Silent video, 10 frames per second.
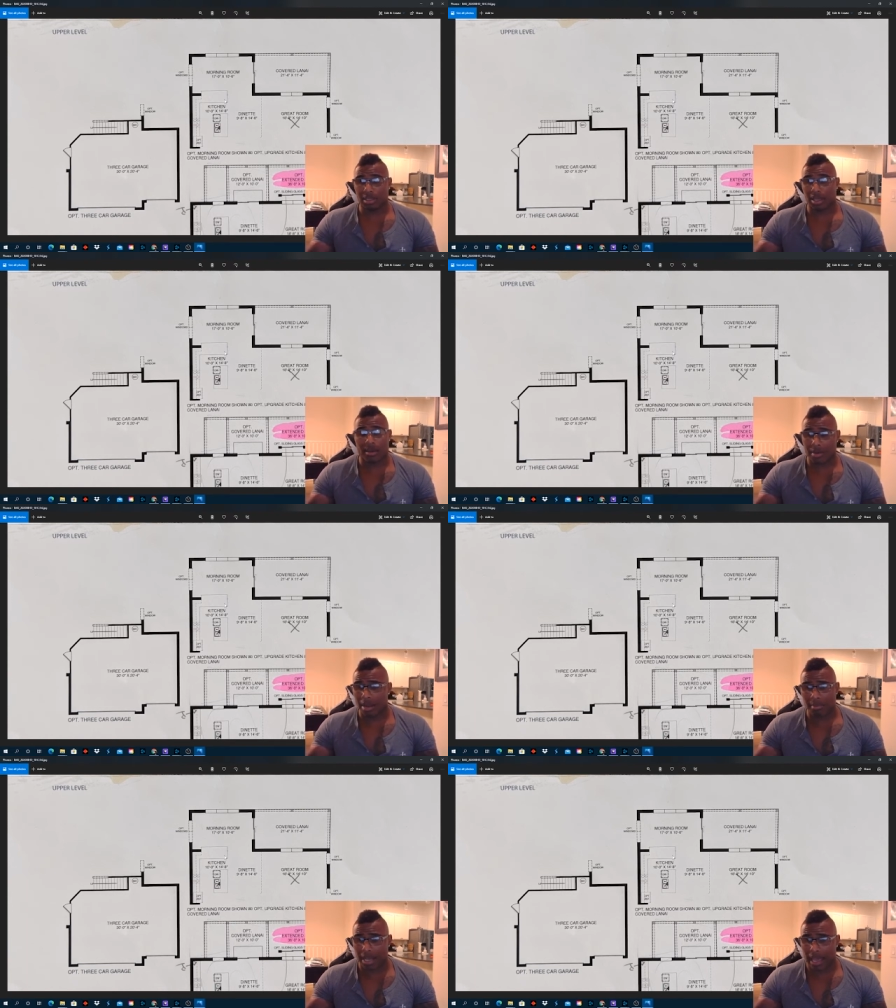I'm,
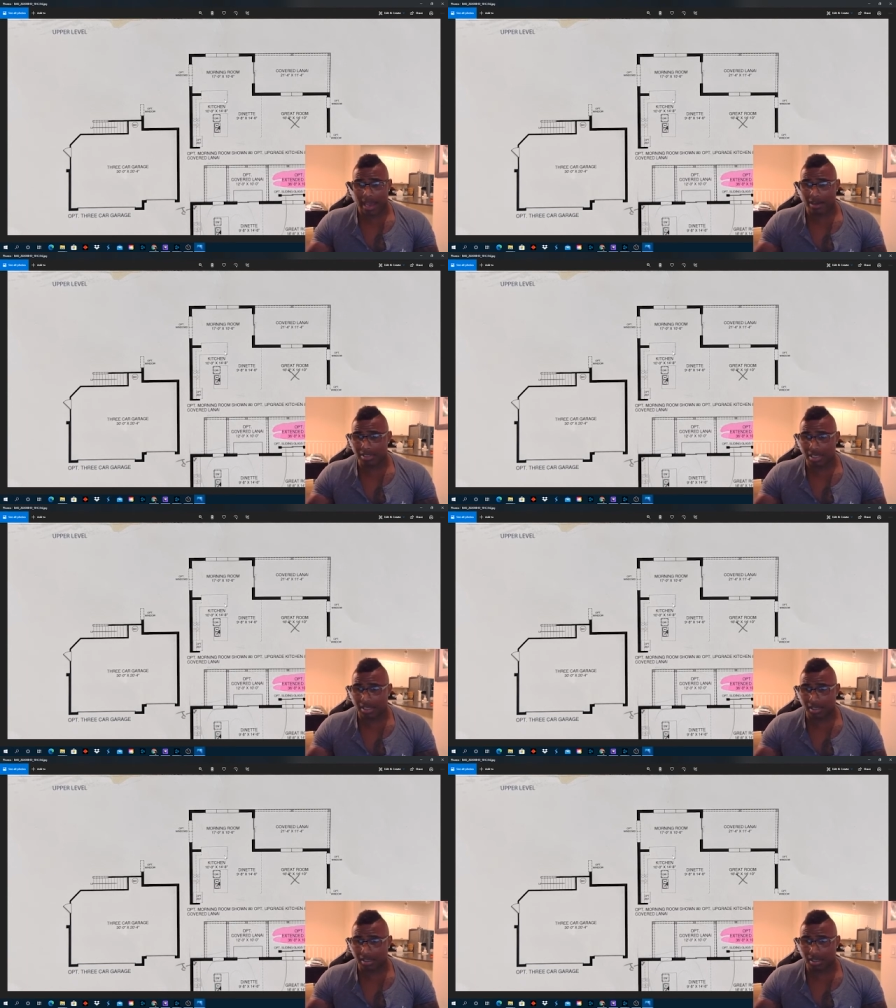I'm not
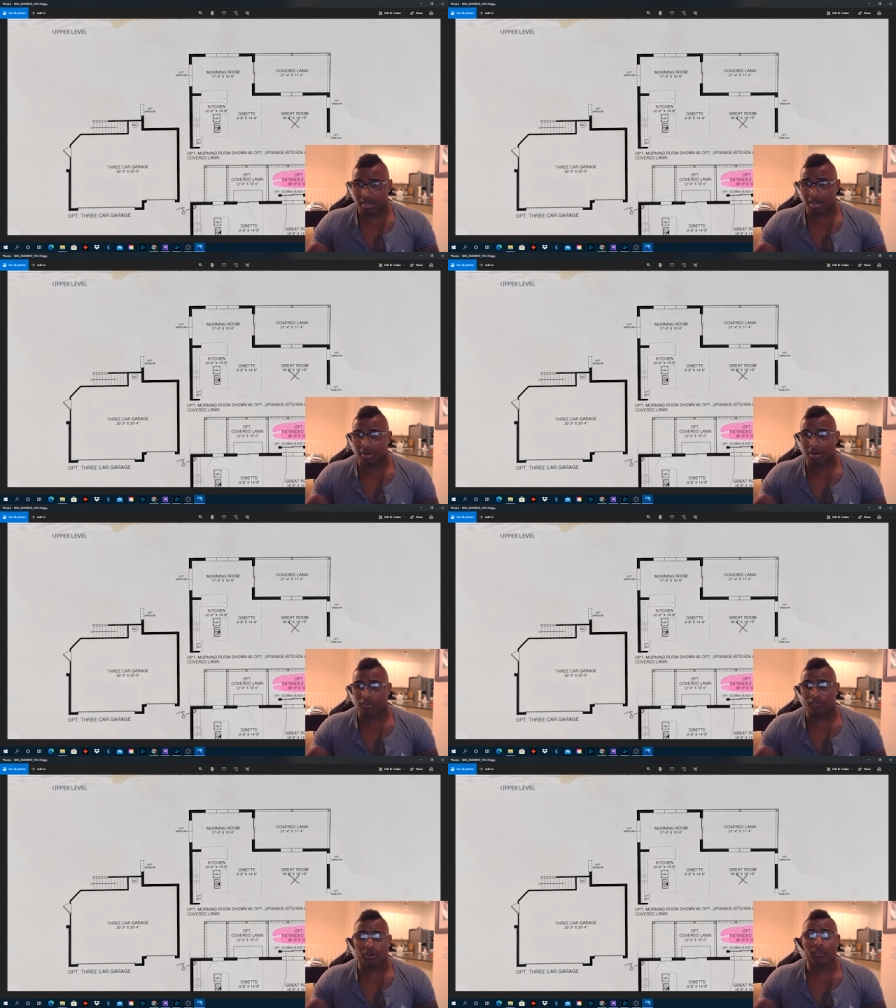housing, you know, a
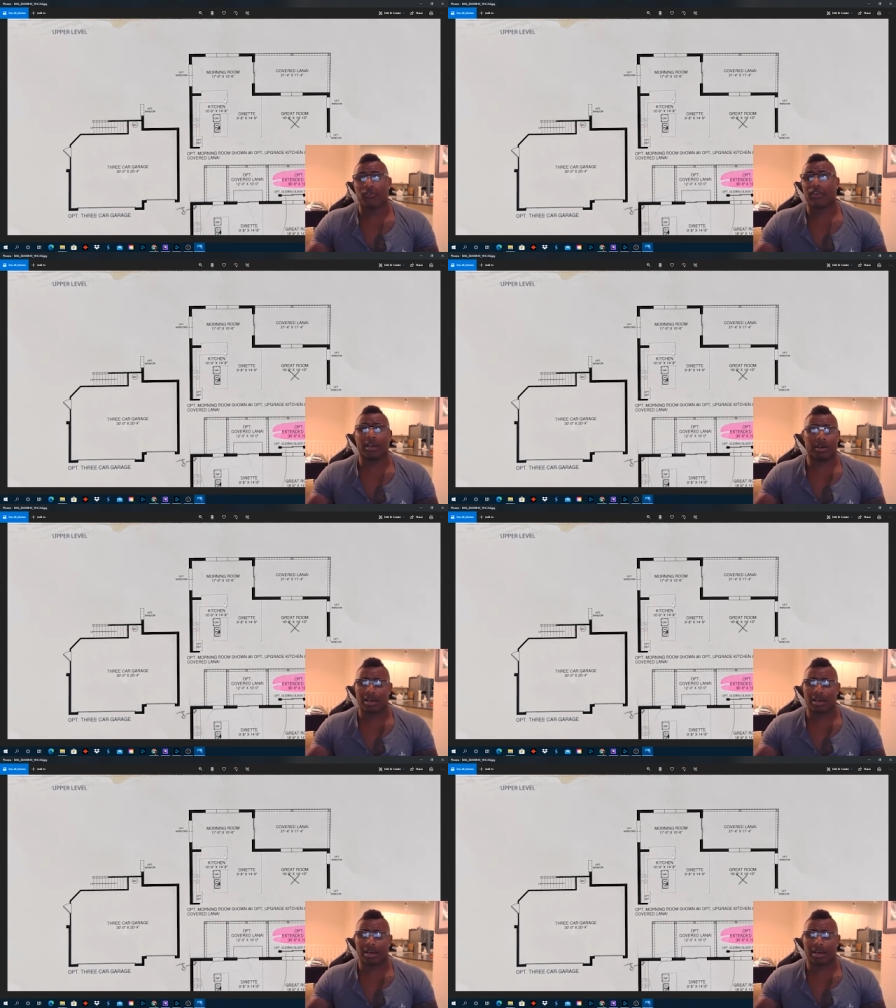full family.